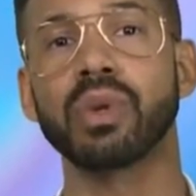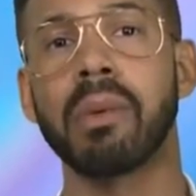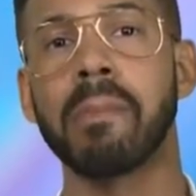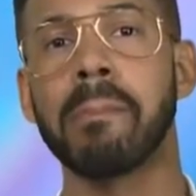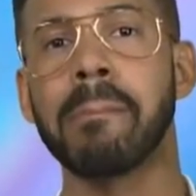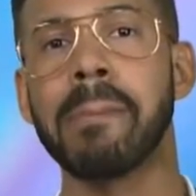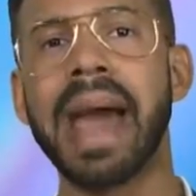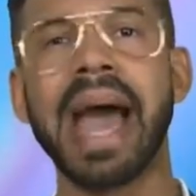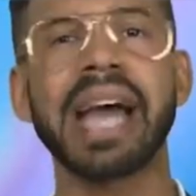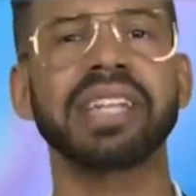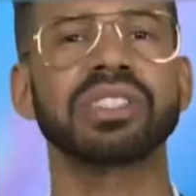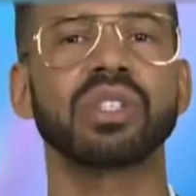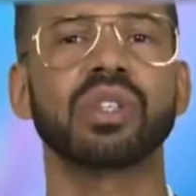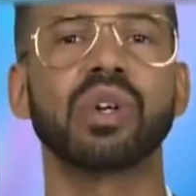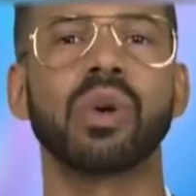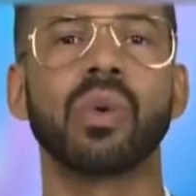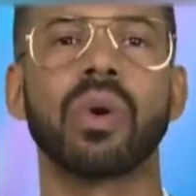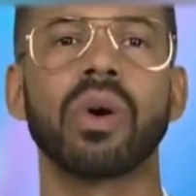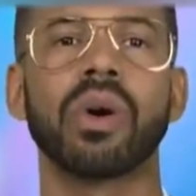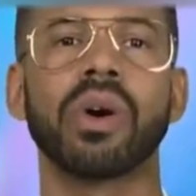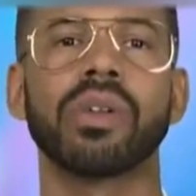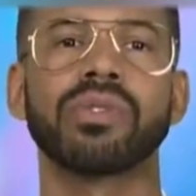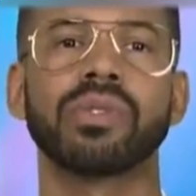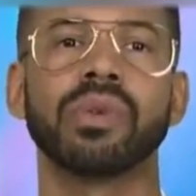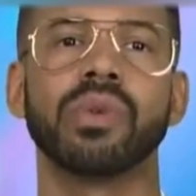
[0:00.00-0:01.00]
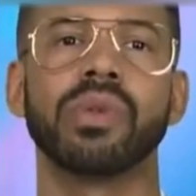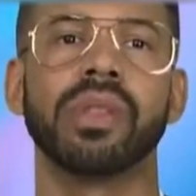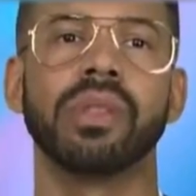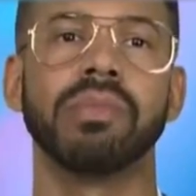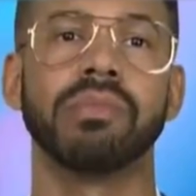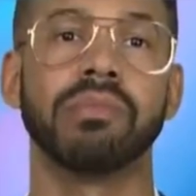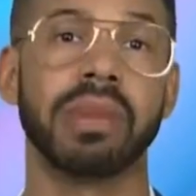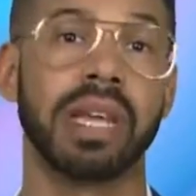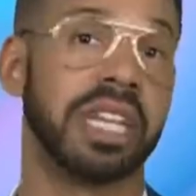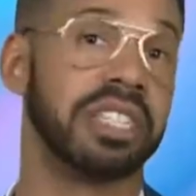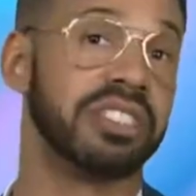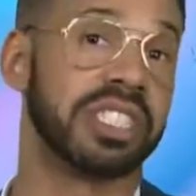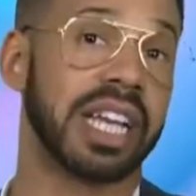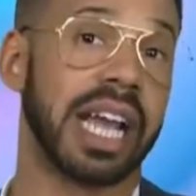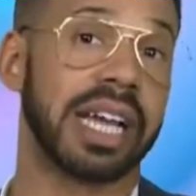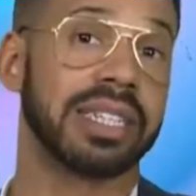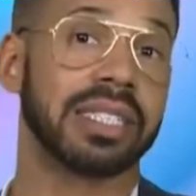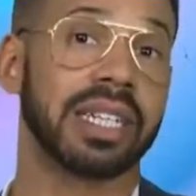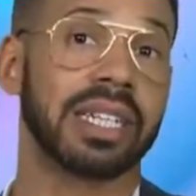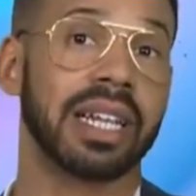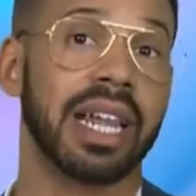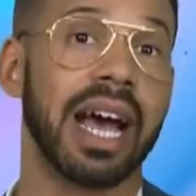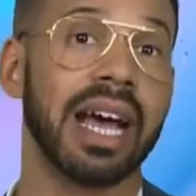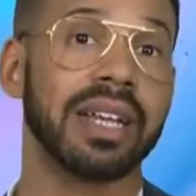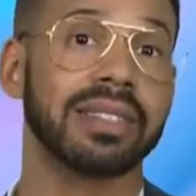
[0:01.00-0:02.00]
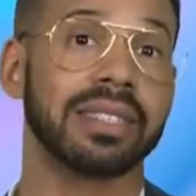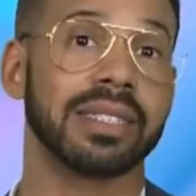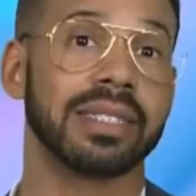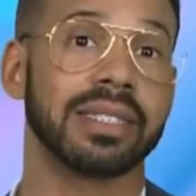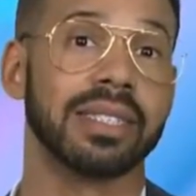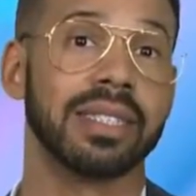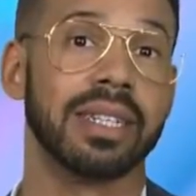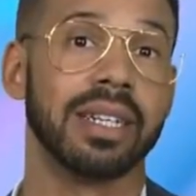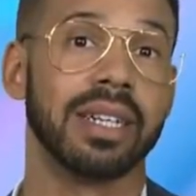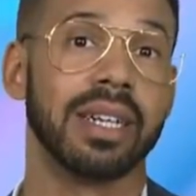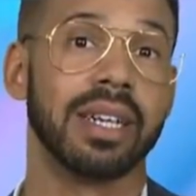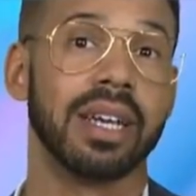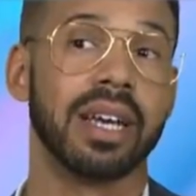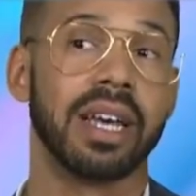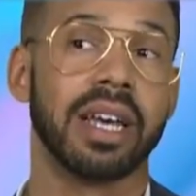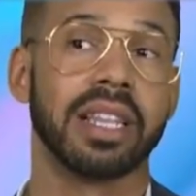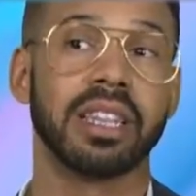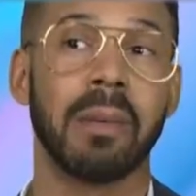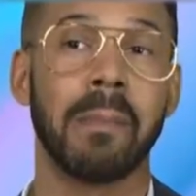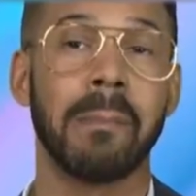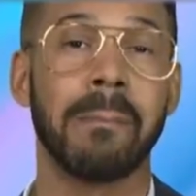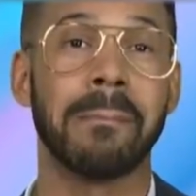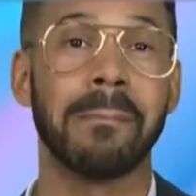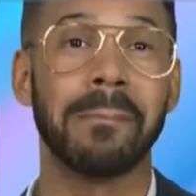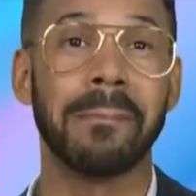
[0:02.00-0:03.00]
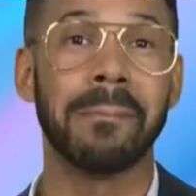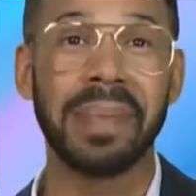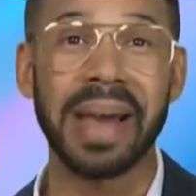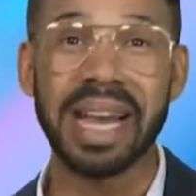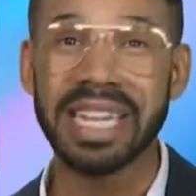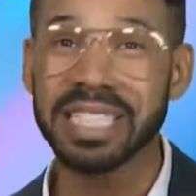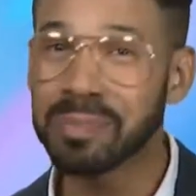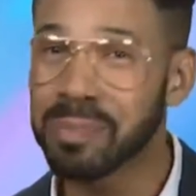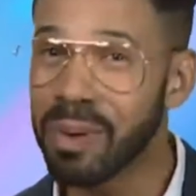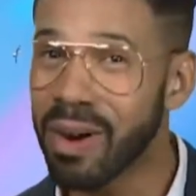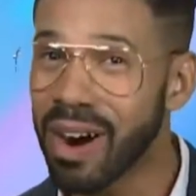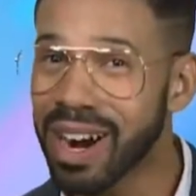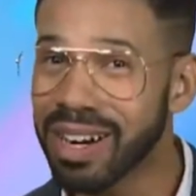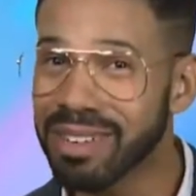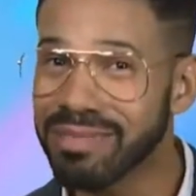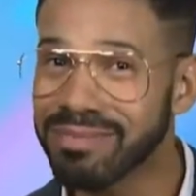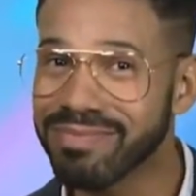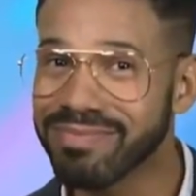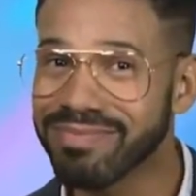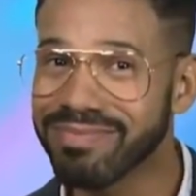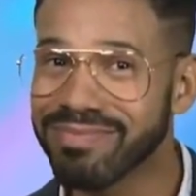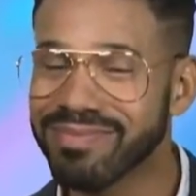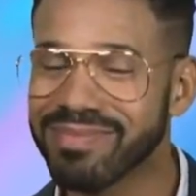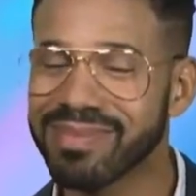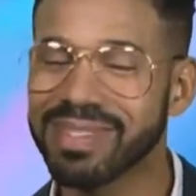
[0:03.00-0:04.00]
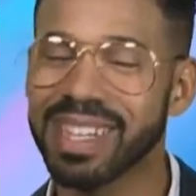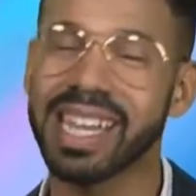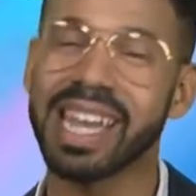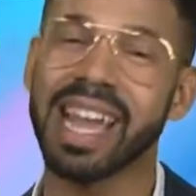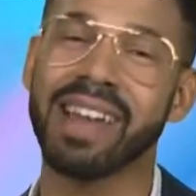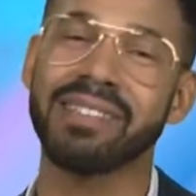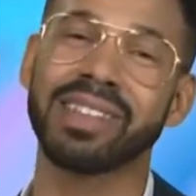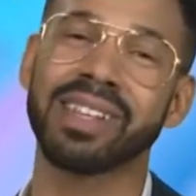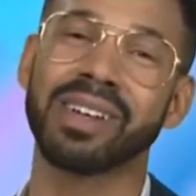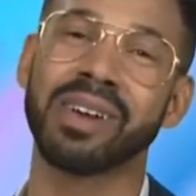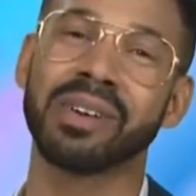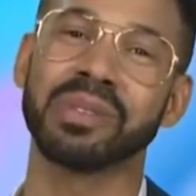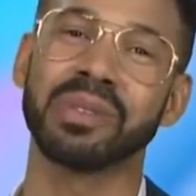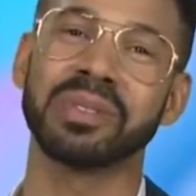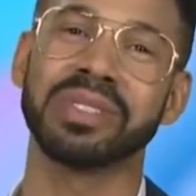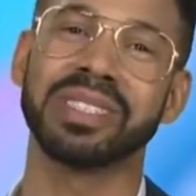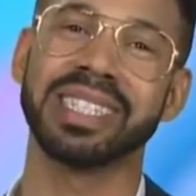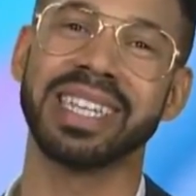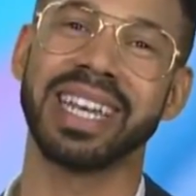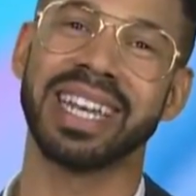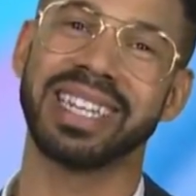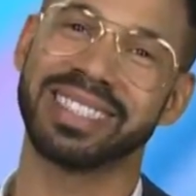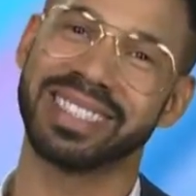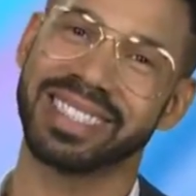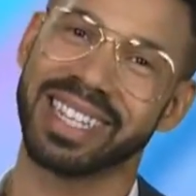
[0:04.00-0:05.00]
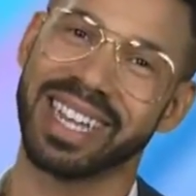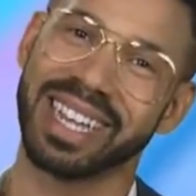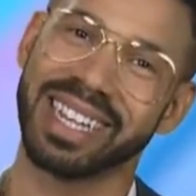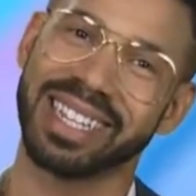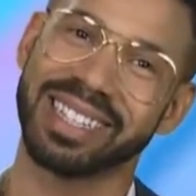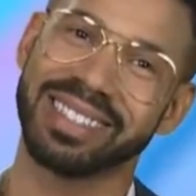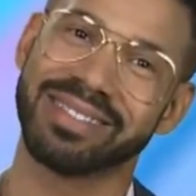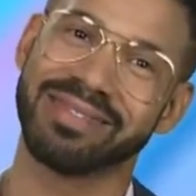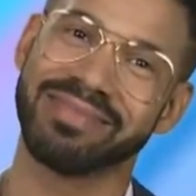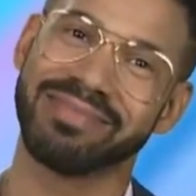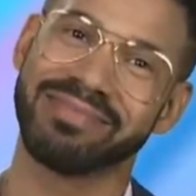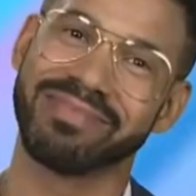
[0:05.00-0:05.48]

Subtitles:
to a magical world through an enchanted closet. The best part? Then you have to go through TSA.